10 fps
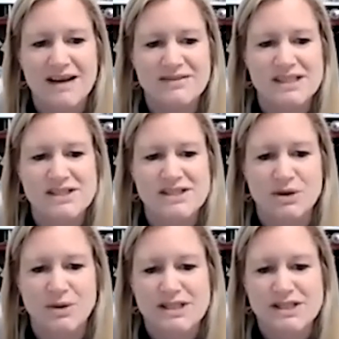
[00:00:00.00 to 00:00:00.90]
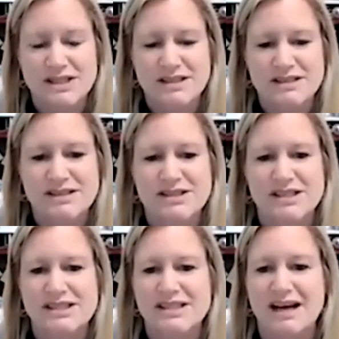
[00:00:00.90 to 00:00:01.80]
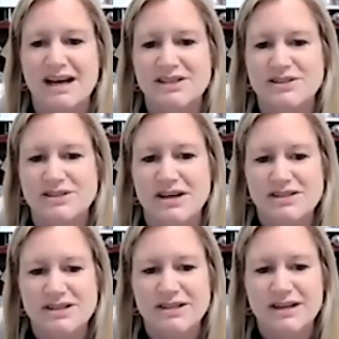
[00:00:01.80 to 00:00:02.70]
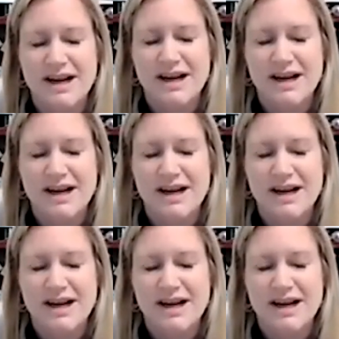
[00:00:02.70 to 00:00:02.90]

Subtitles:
additional questions, just ask your doctor.